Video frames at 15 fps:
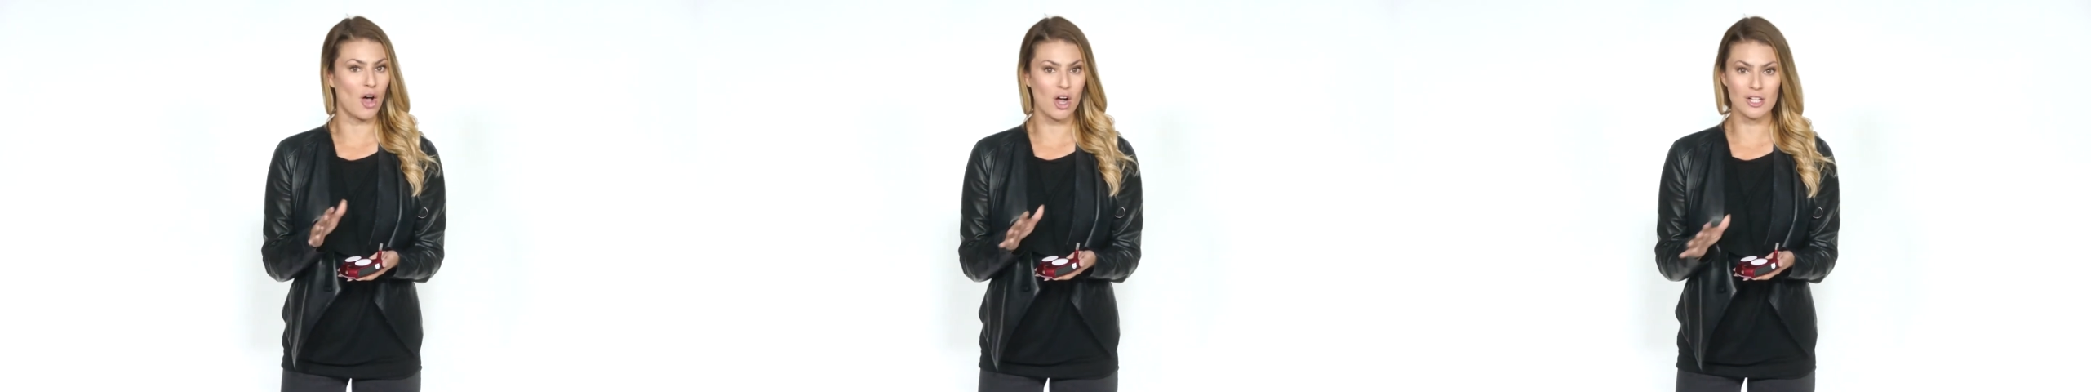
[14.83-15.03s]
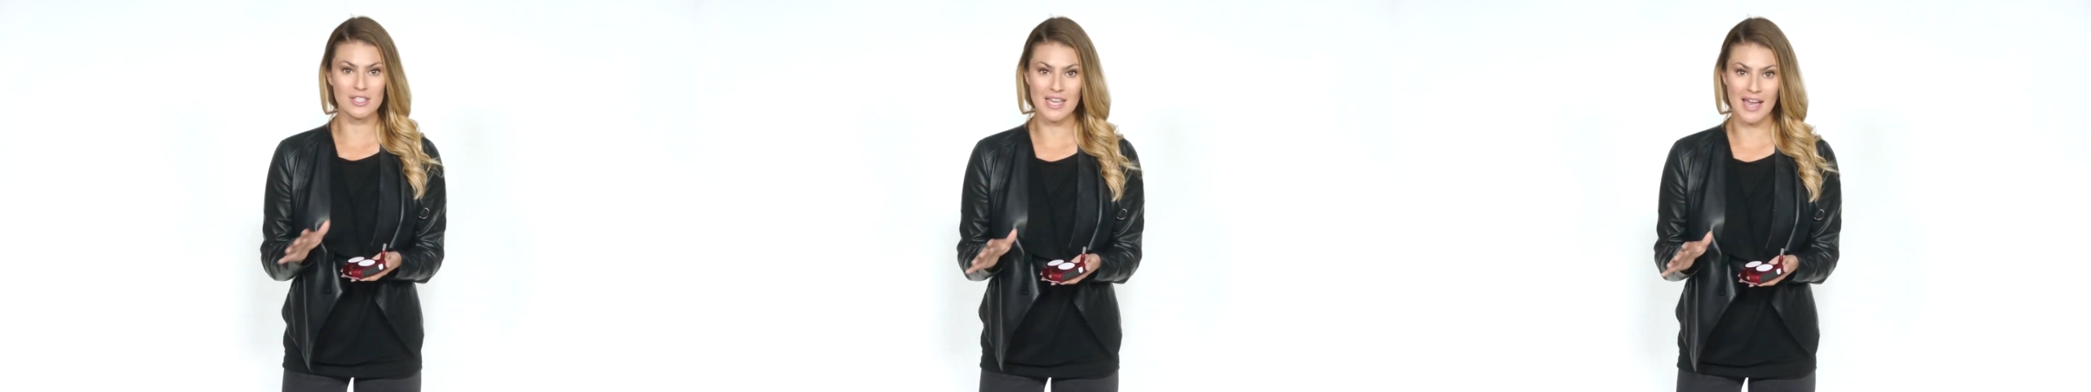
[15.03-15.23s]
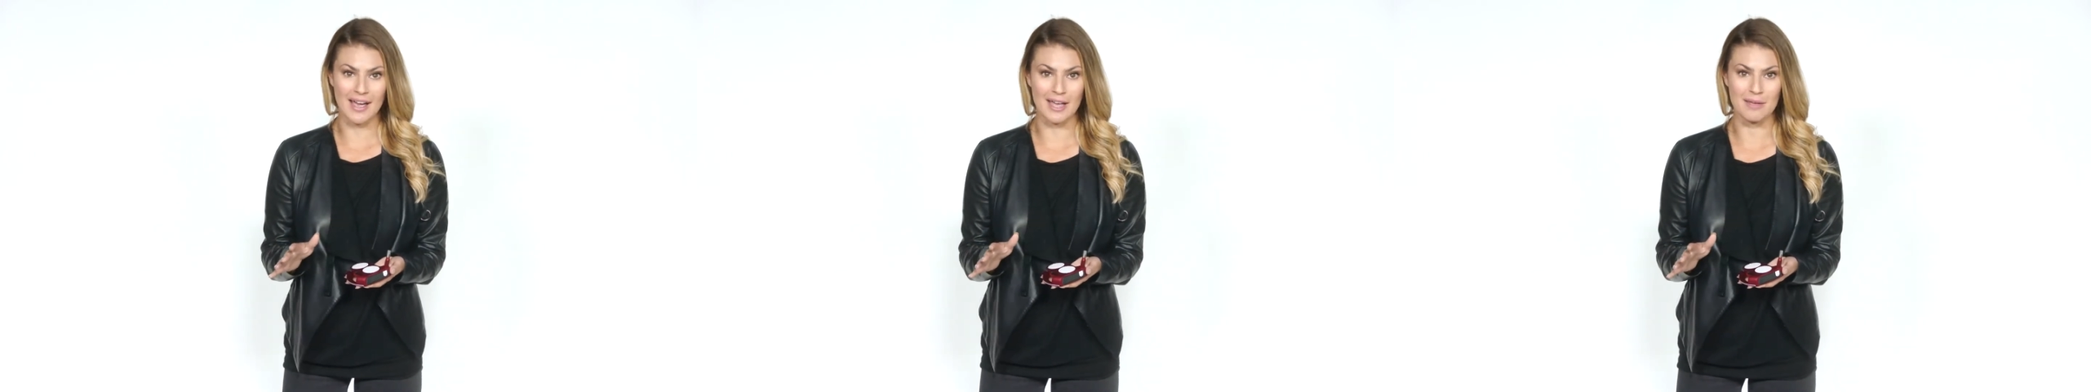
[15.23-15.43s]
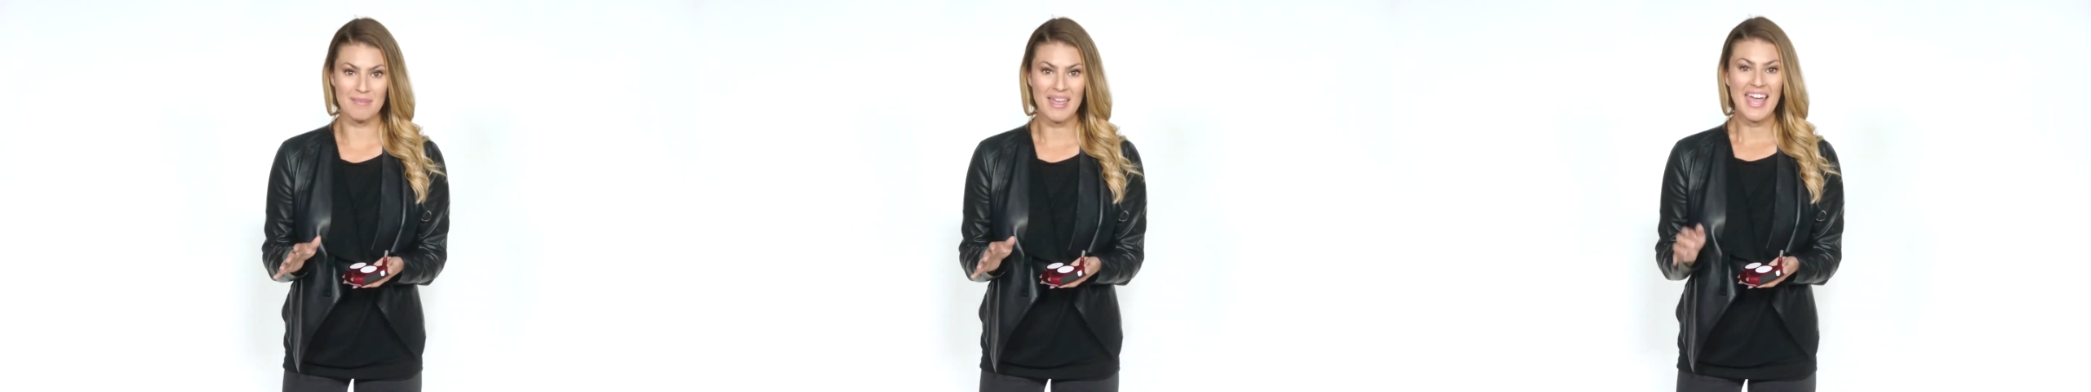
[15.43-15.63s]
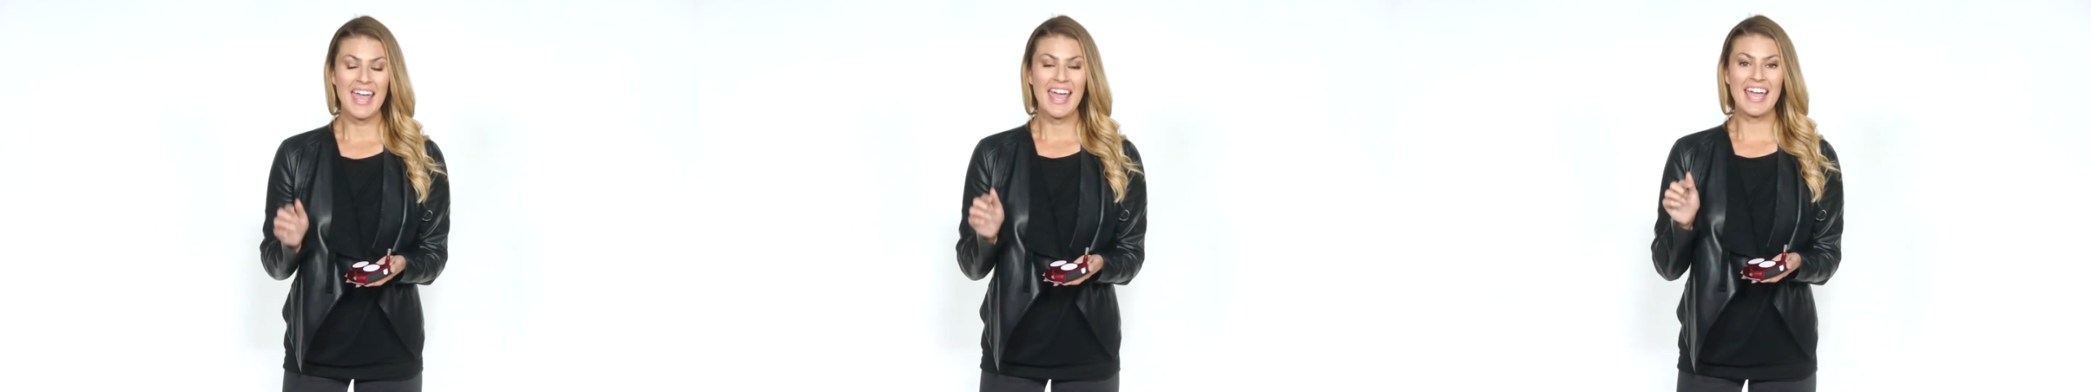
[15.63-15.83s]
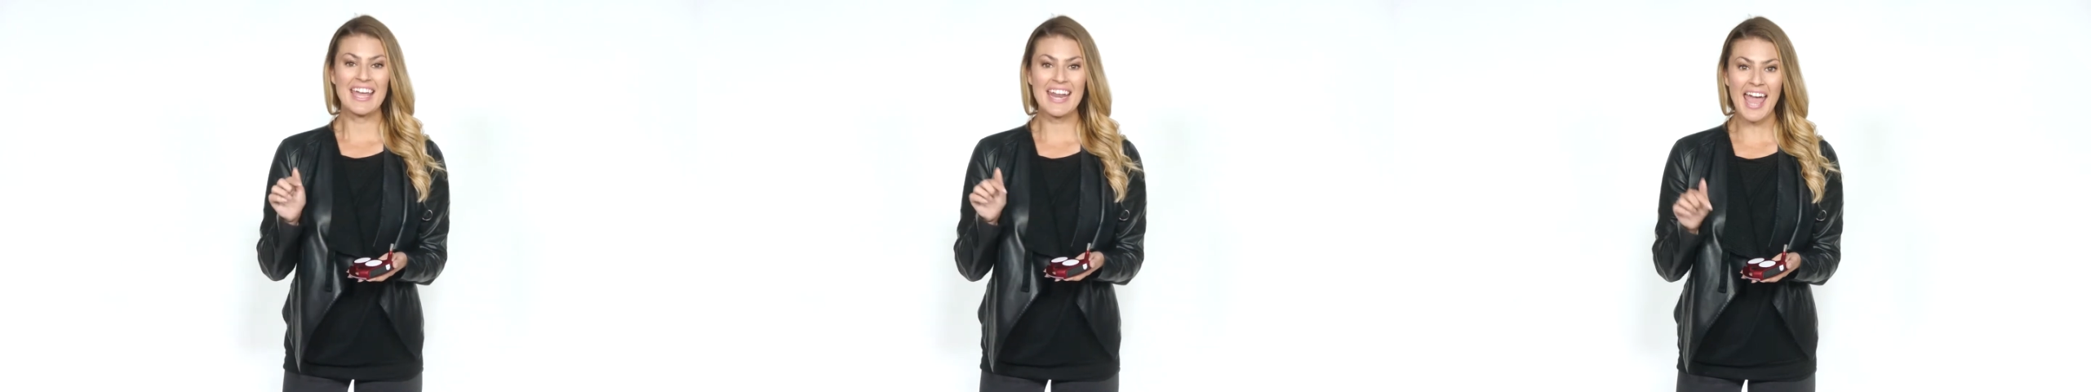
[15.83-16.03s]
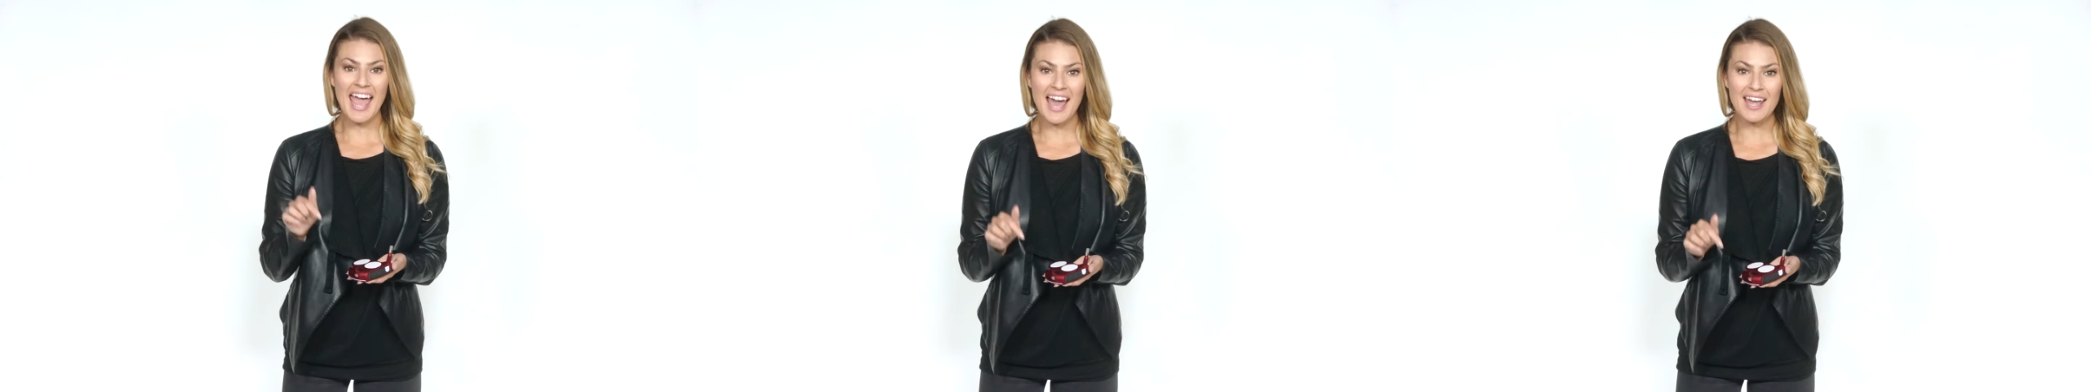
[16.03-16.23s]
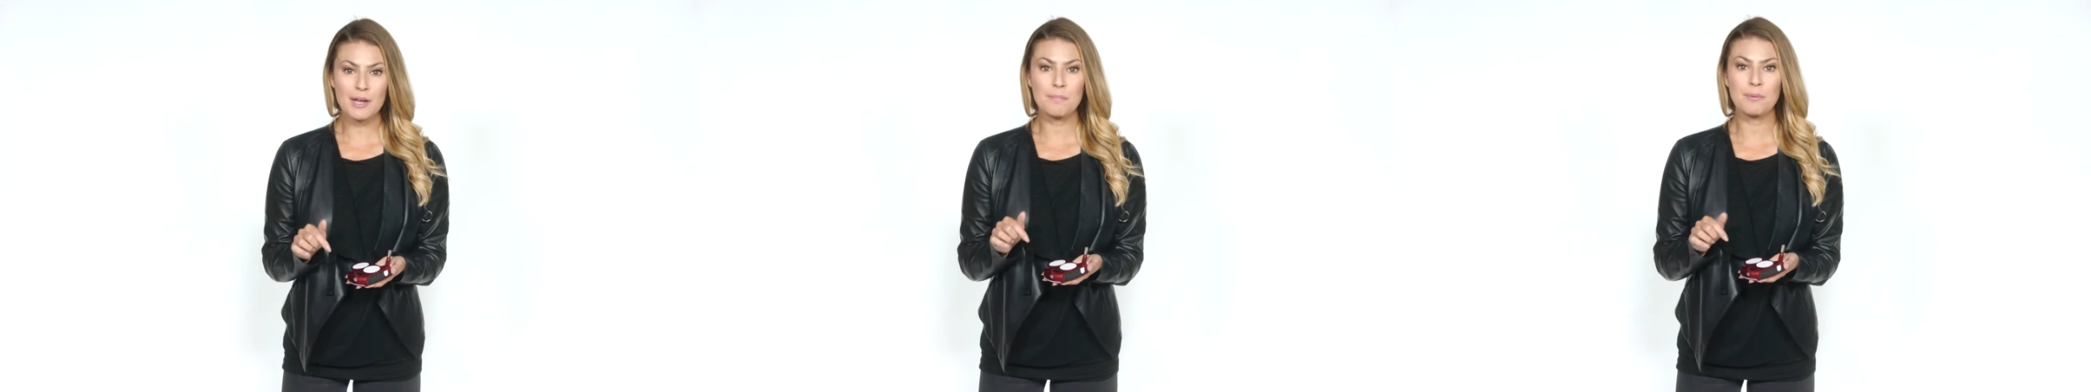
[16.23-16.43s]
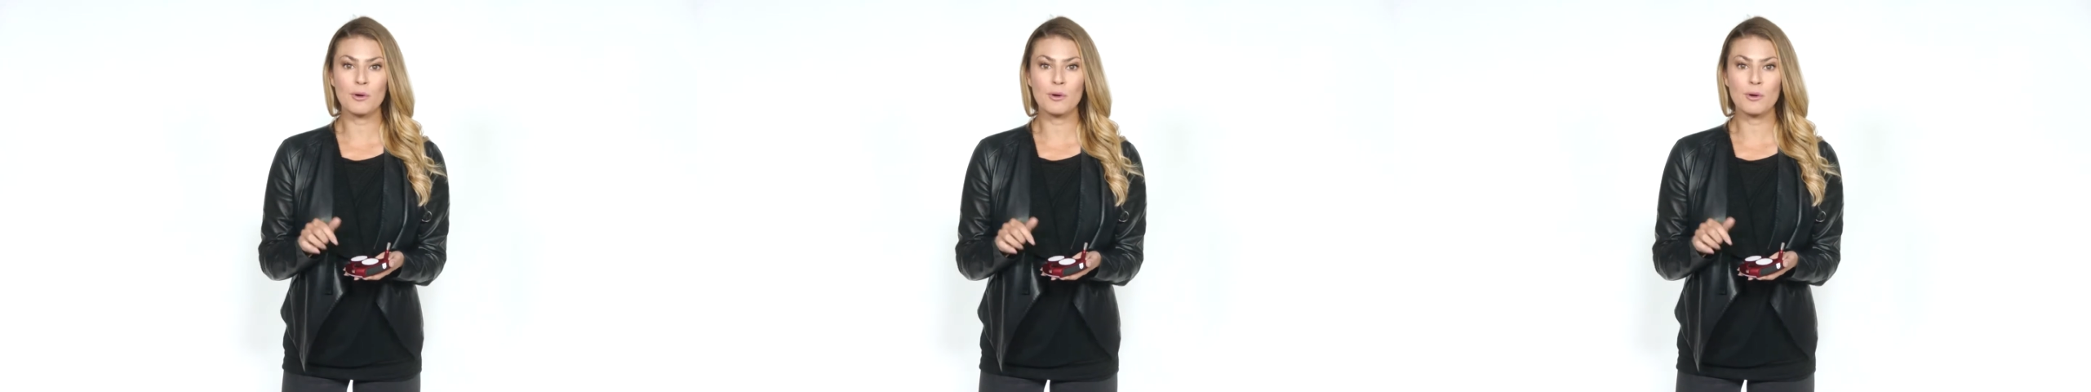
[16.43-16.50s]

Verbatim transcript: all time and added